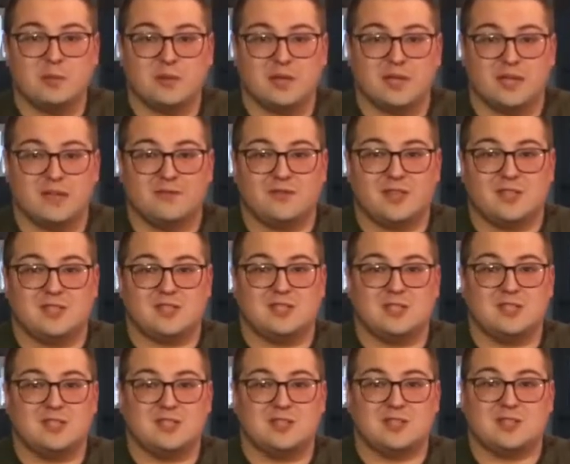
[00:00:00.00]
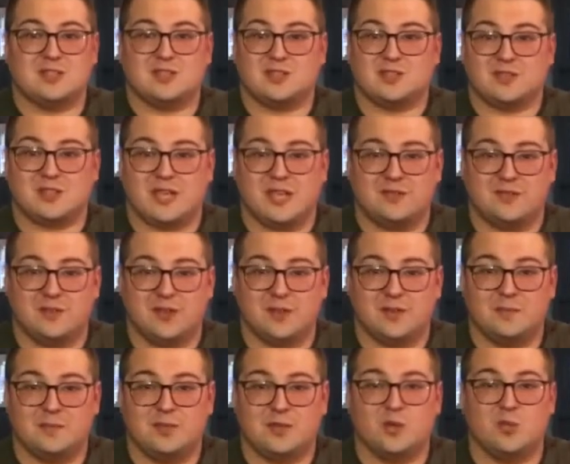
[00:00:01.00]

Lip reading: believe that Jesus is our Savior,